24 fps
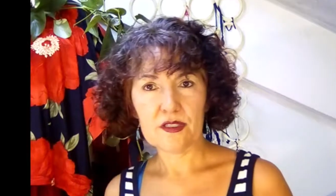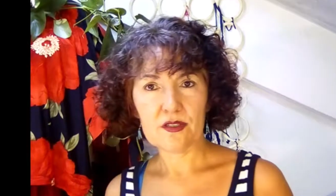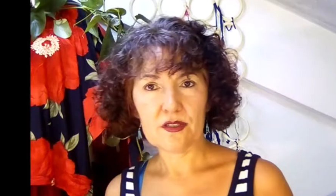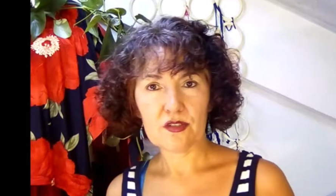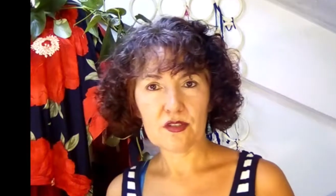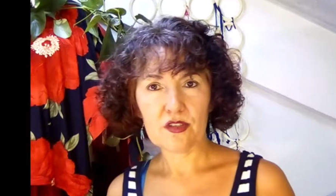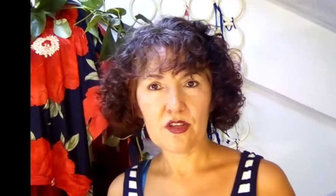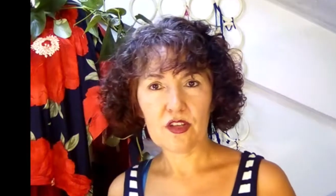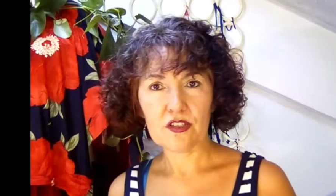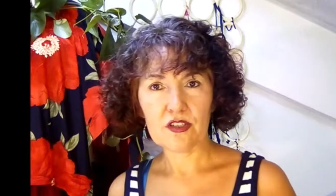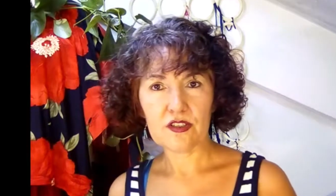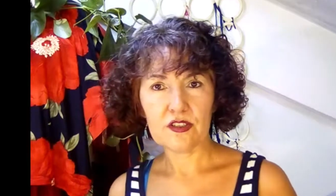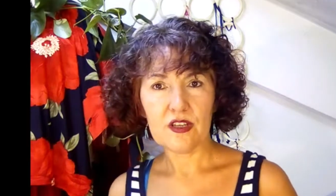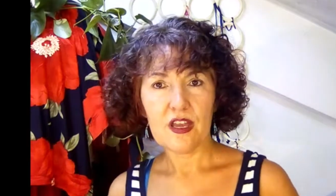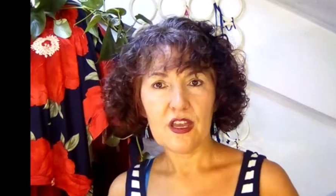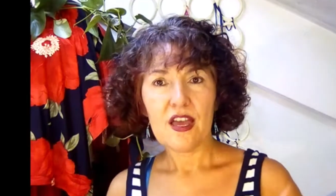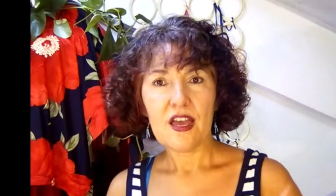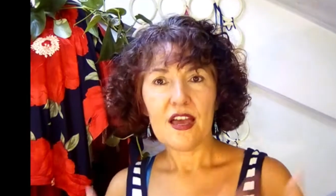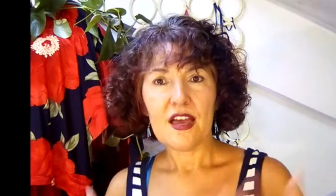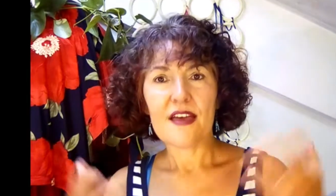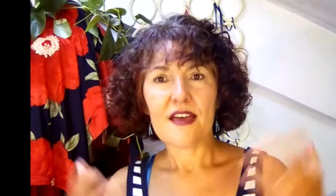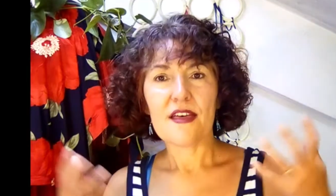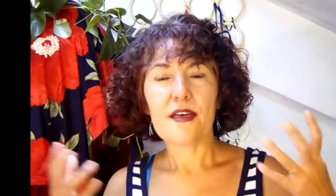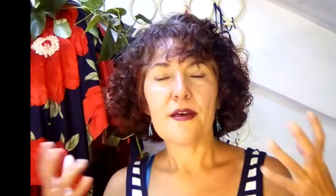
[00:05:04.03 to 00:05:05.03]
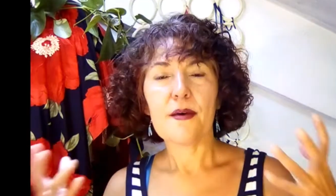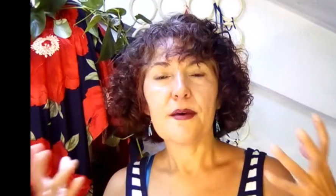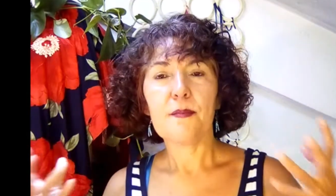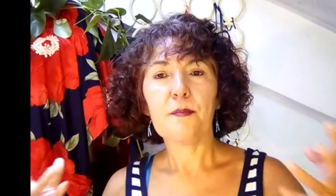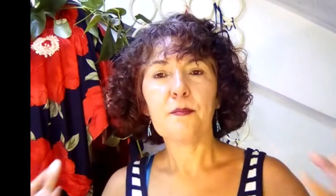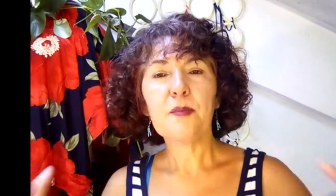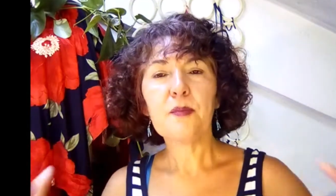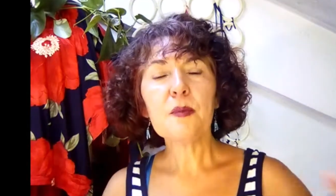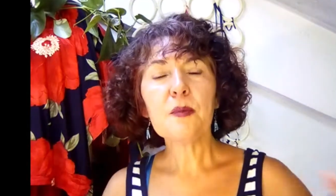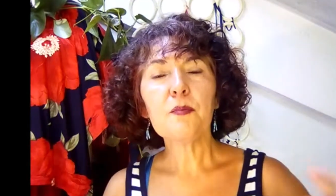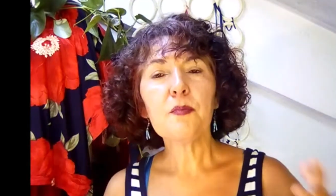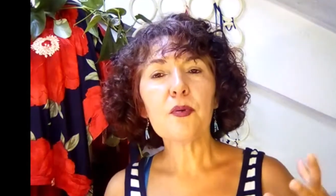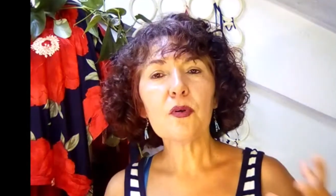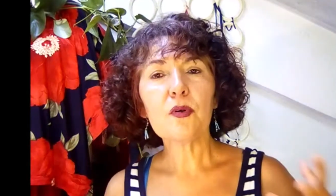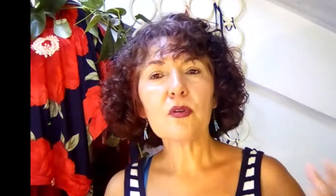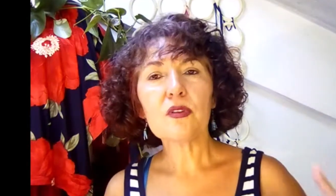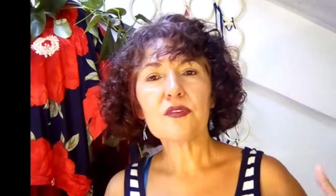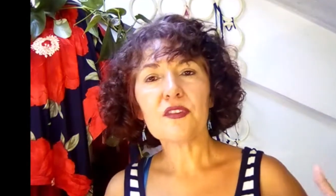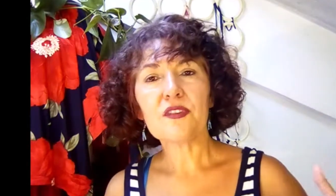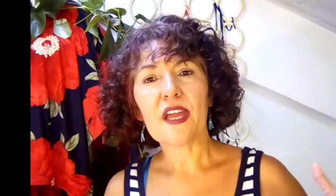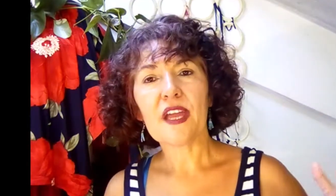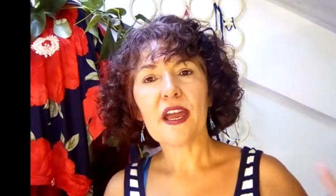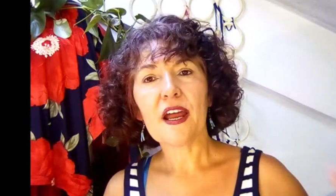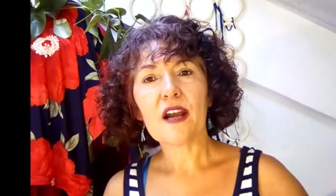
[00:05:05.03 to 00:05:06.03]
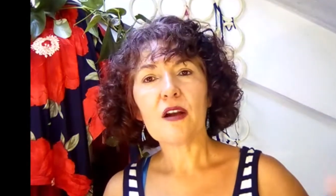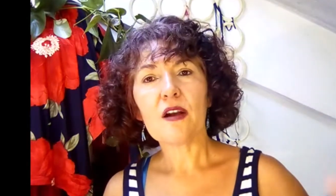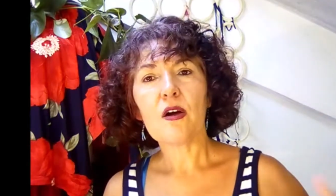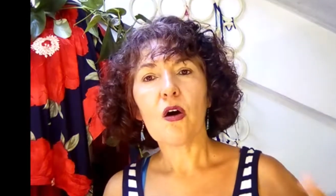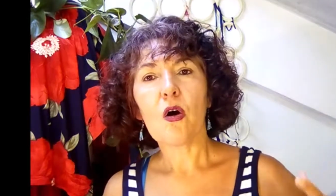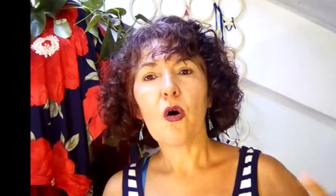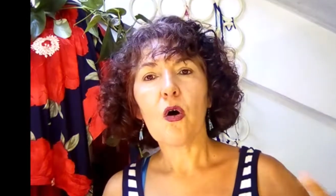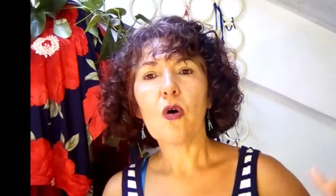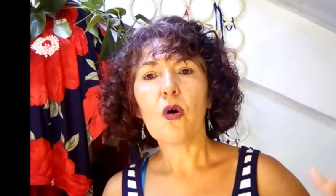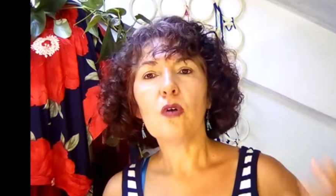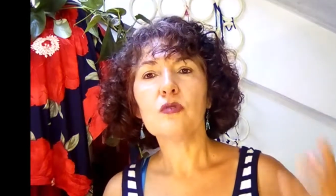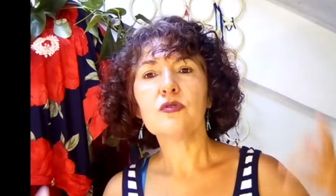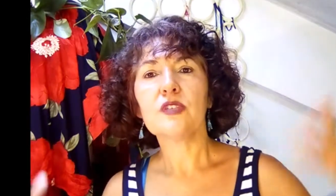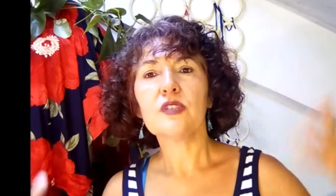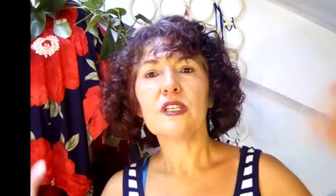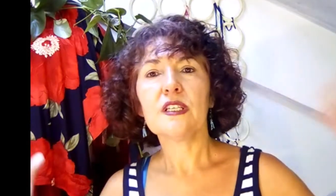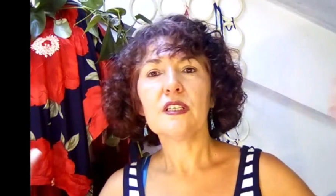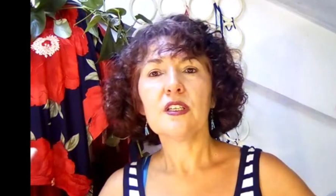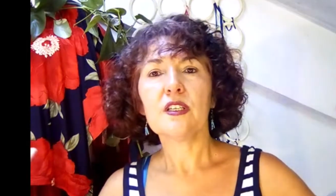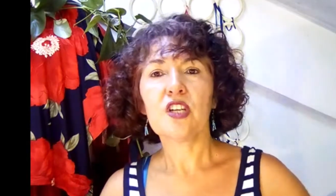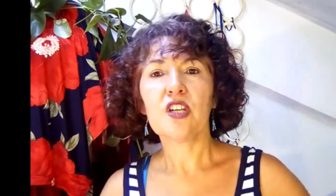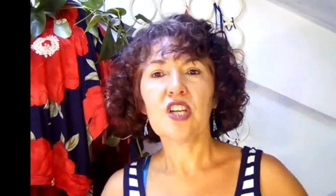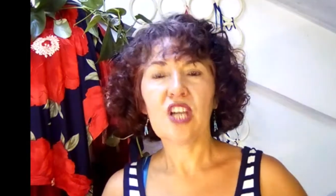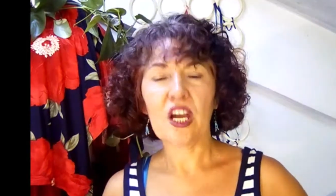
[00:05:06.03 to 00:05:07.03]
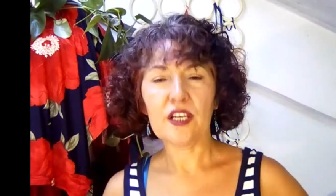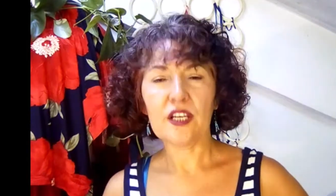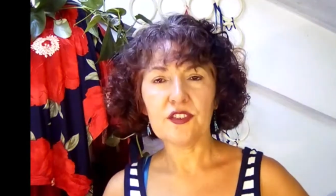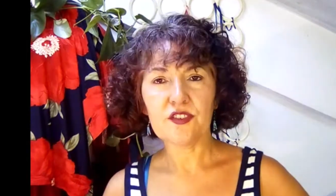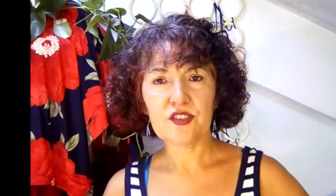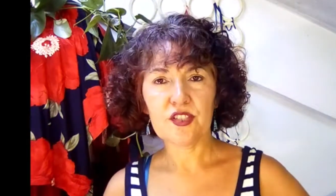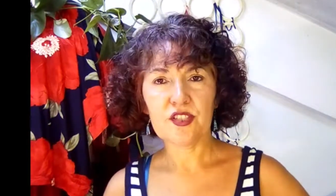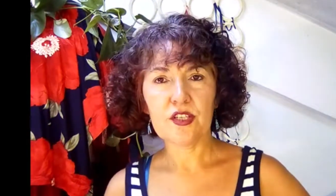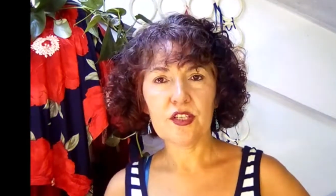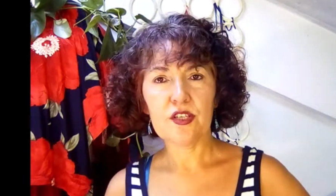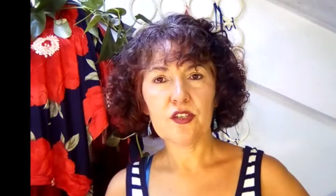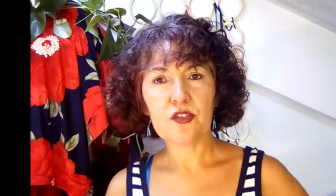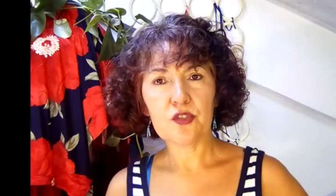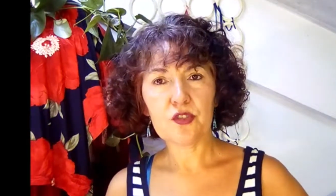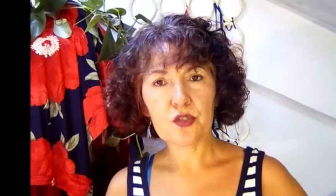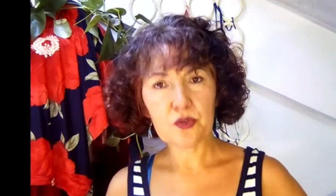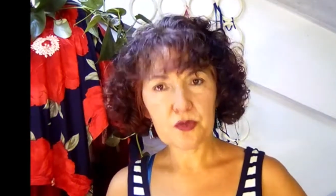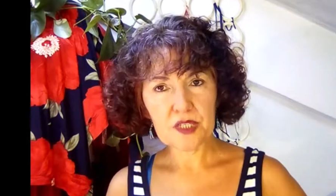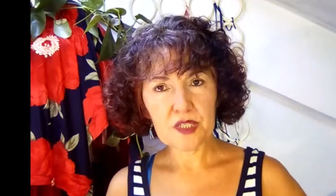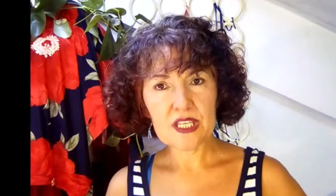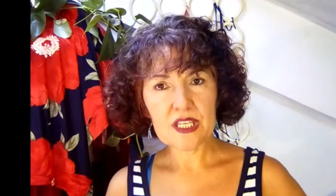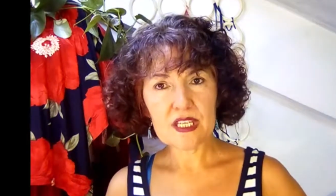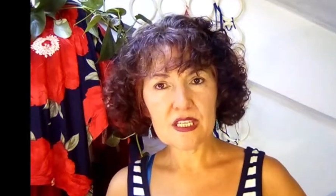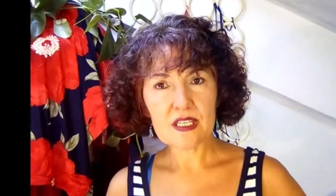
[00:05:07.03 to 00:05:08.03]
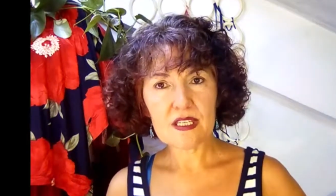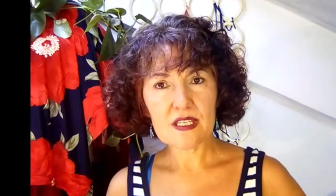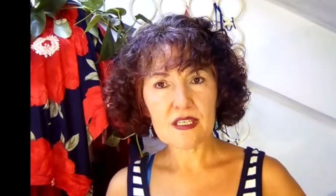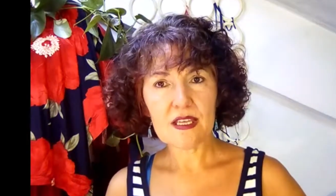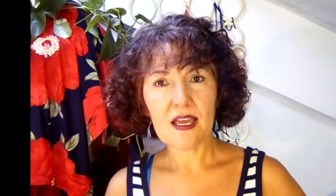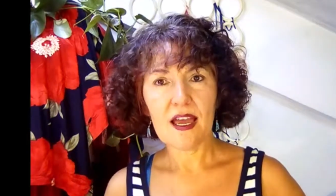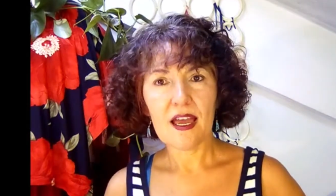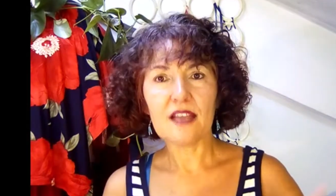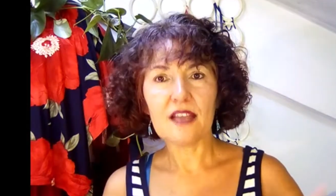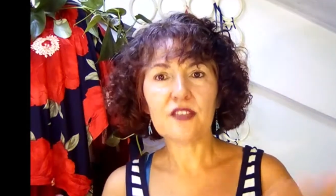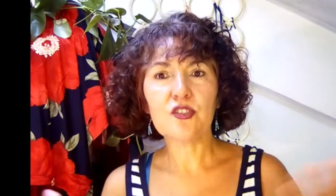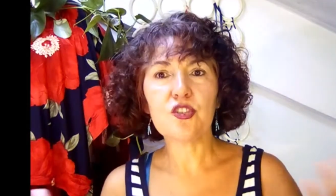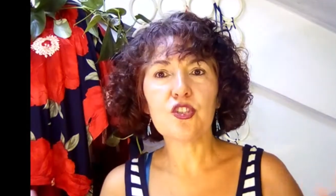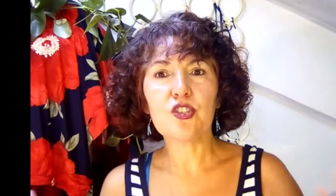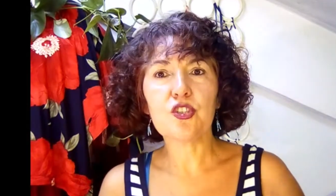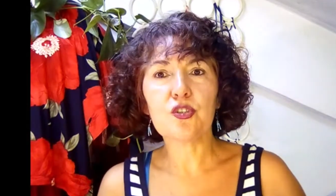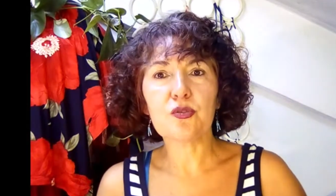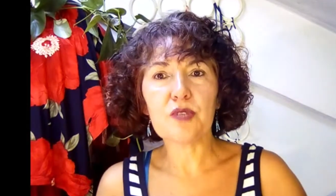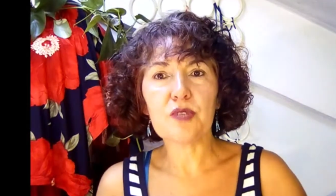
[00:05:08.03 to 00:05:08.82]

bed, to fuck with each other,